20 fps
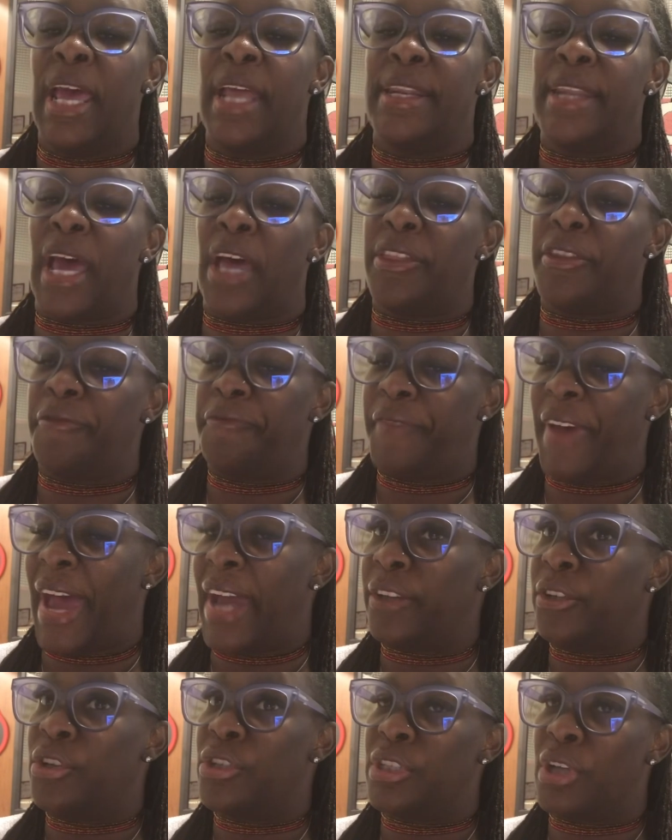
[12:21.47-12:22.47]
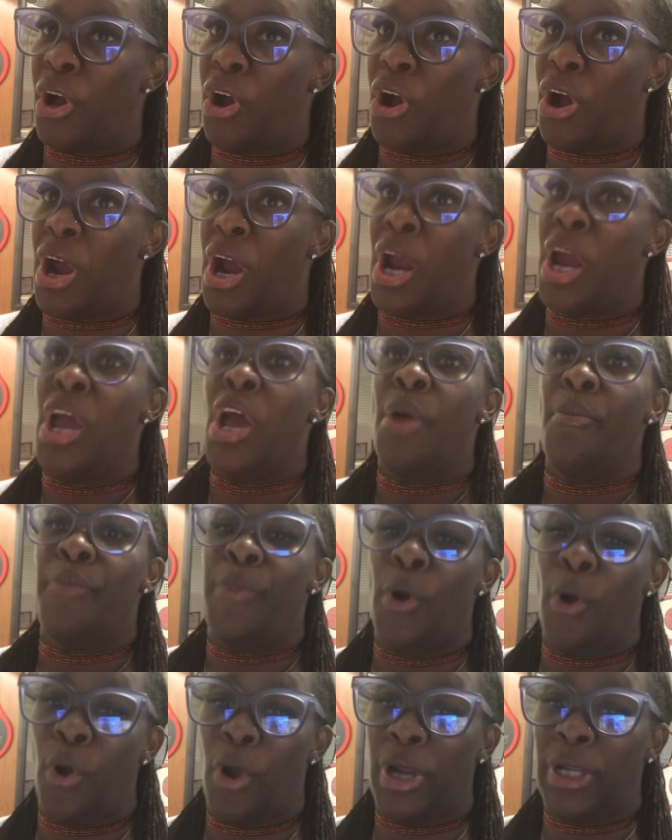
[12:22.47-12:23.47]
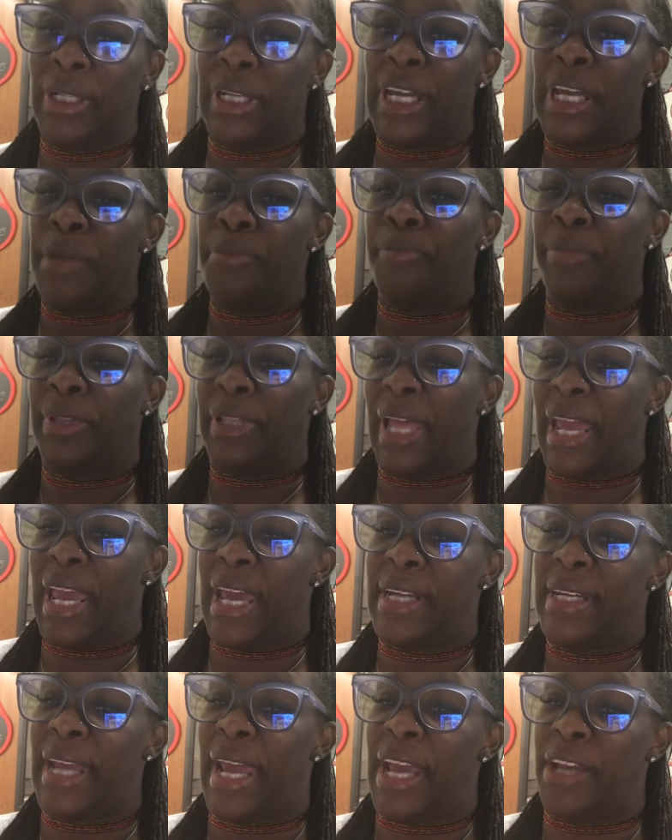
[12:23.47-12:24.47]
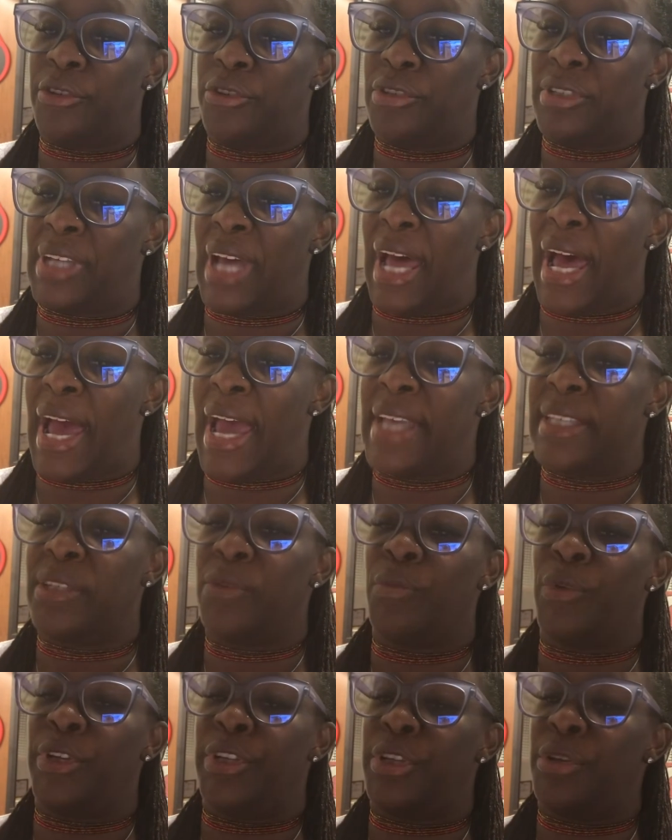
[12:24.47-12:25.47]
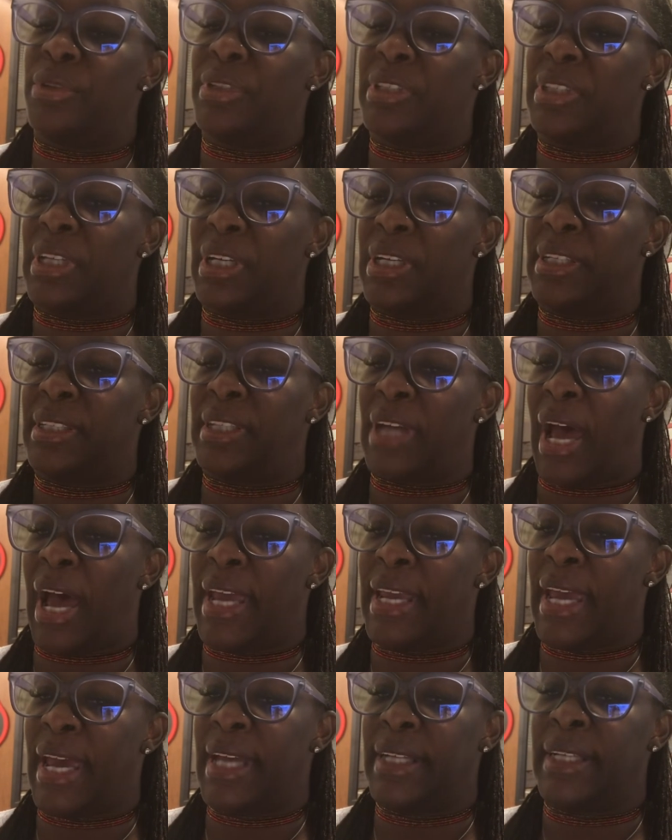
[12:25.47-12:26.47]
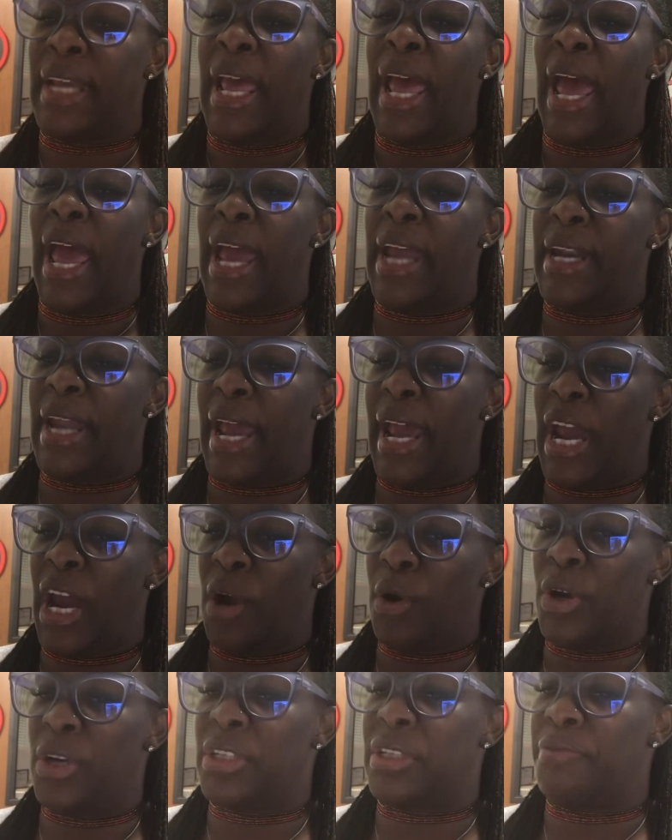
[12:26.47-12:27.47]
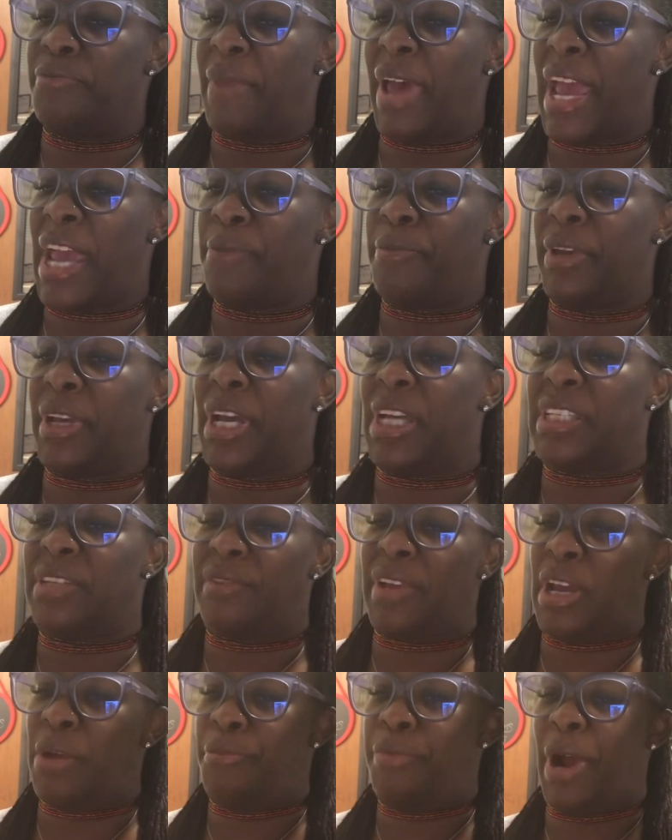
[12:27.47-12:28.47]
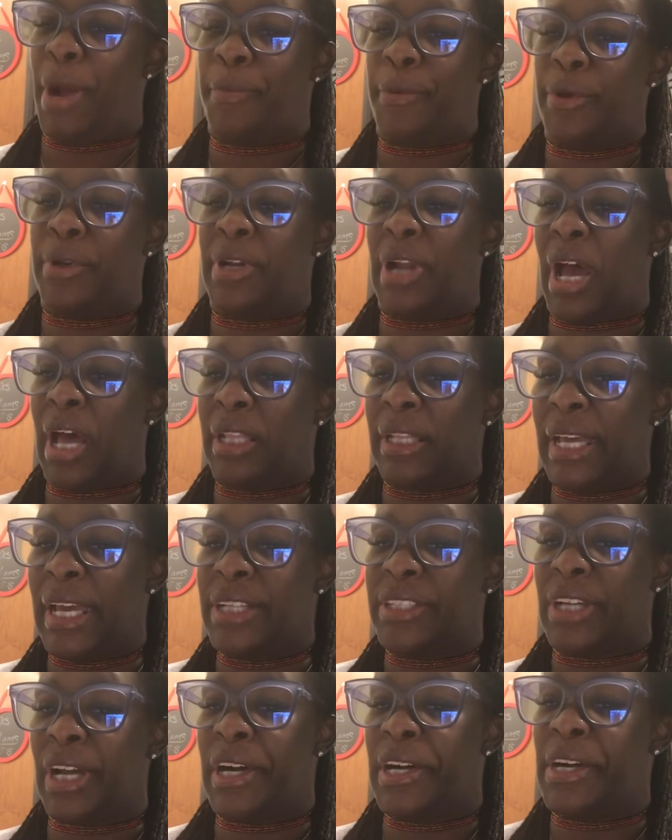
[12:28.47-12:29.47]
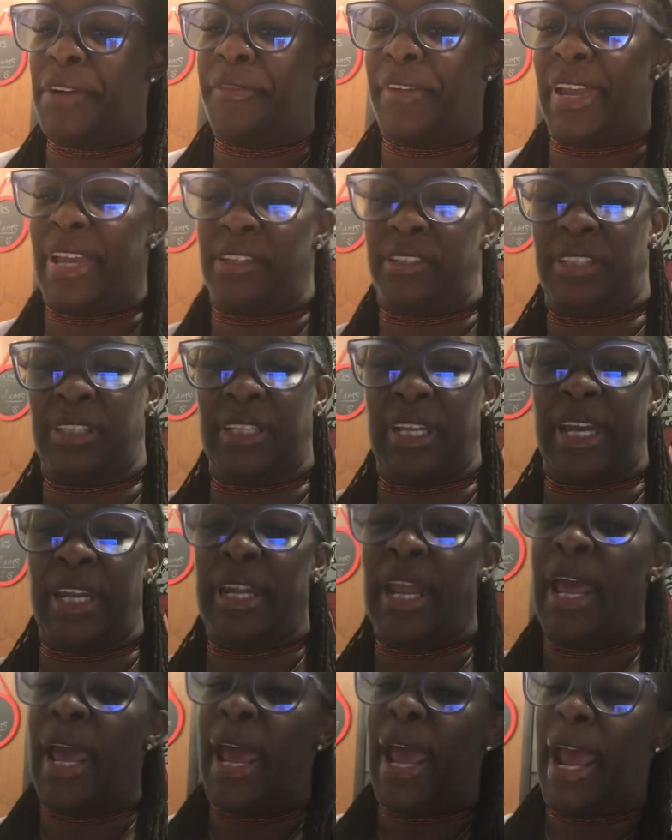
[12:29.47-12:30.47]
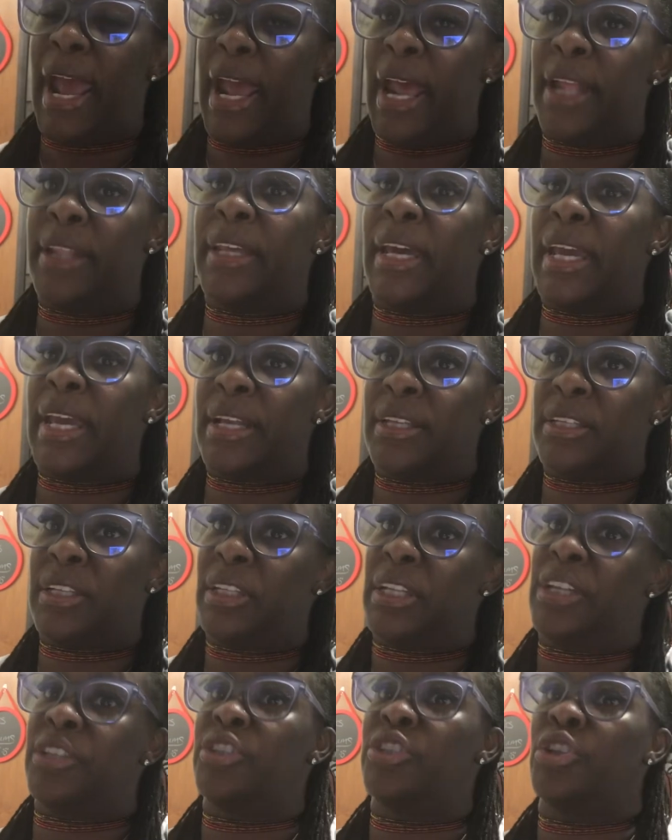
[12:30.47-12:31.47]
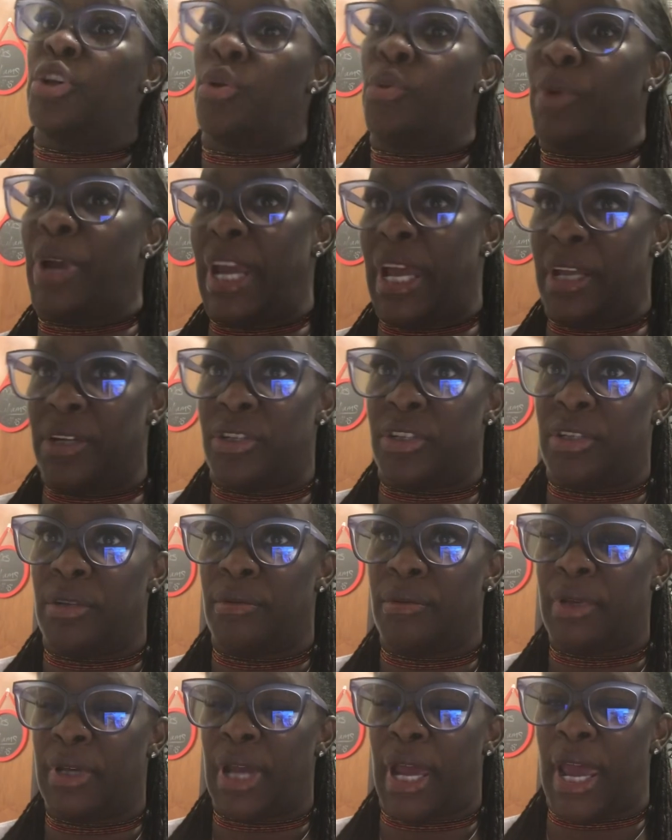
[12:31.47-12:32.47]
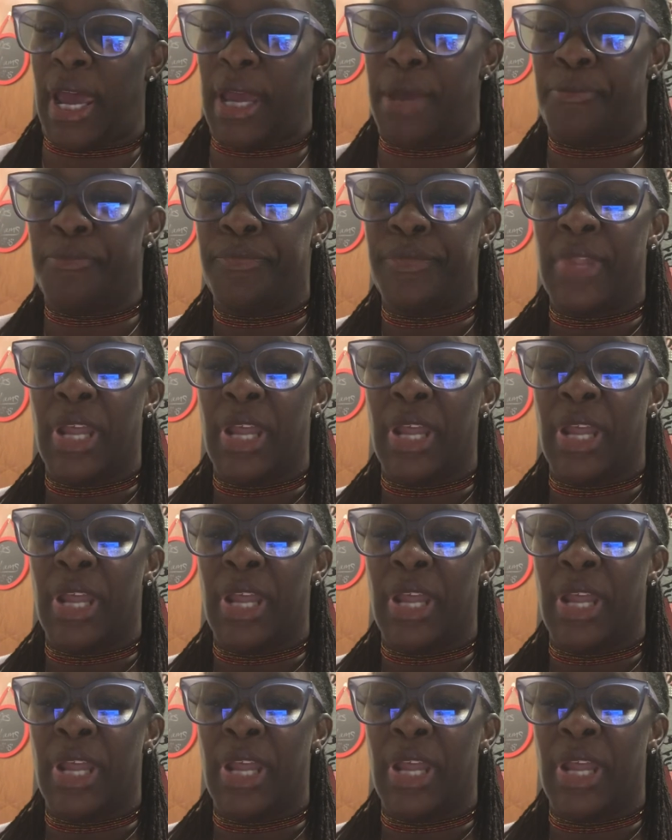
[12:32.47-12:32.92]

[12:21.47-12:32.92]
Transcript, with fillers: Now the factors are poorly planned exercise, reduced diet, and errors made because of improper knowledge of insulin and the insulin syringe okay?